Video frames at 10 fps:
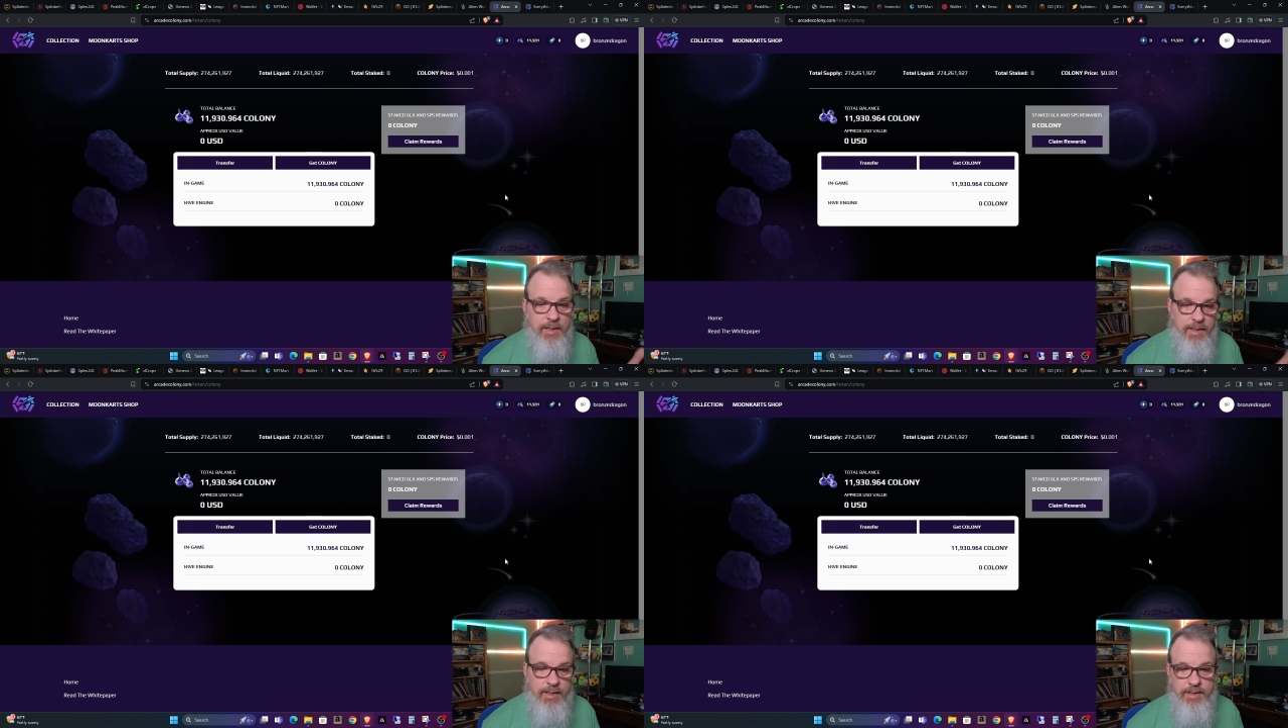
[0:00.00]

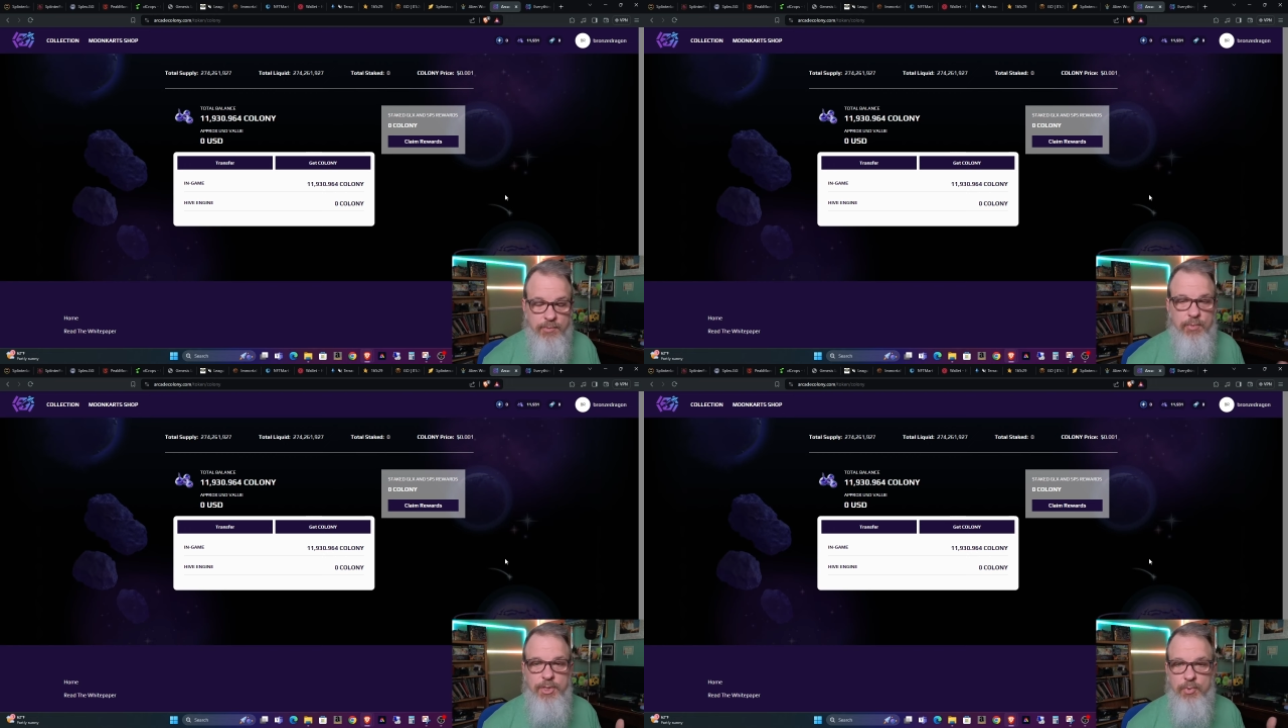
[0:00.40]
it,
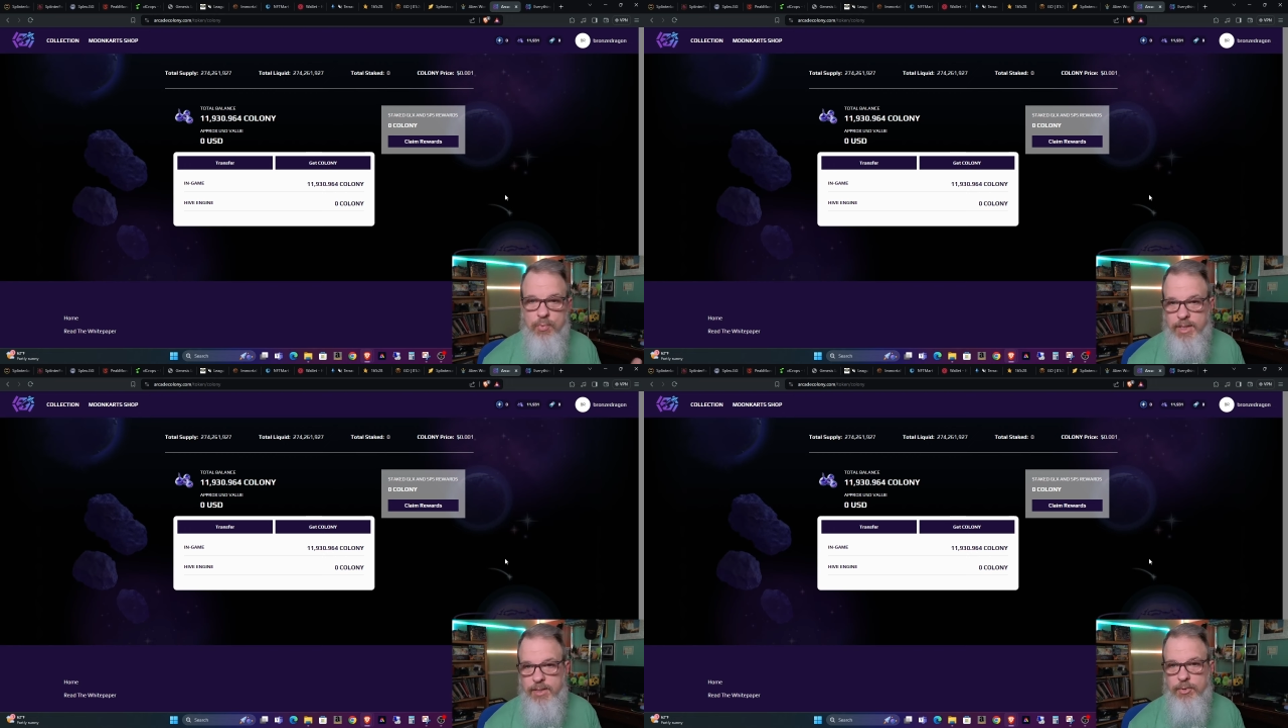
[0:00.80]
when you
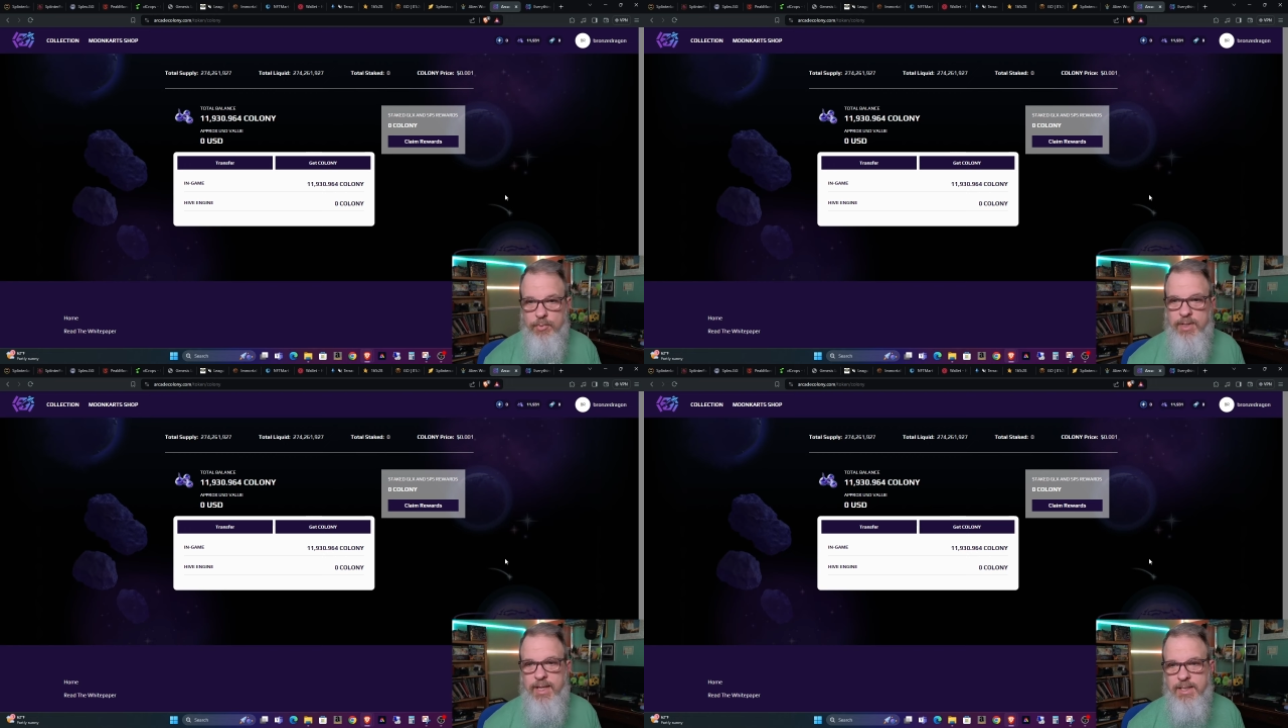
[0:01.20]
read
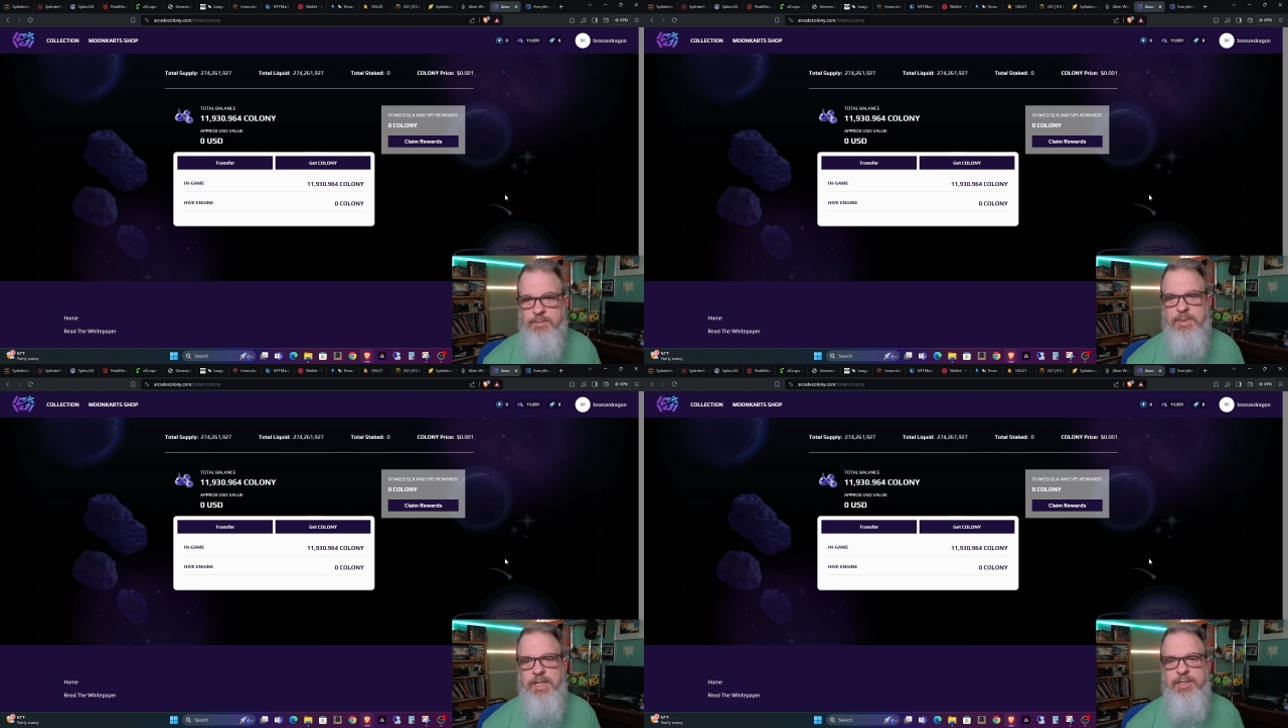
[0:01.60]
through the
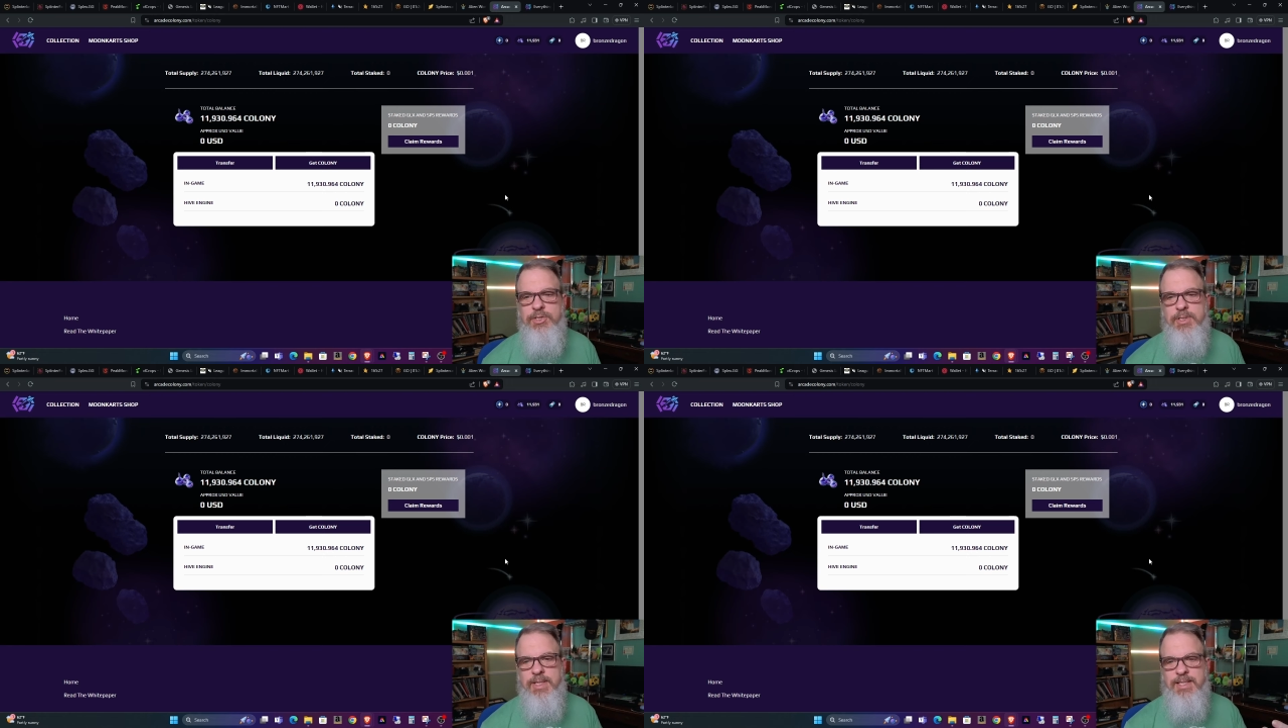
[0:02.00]
explanation,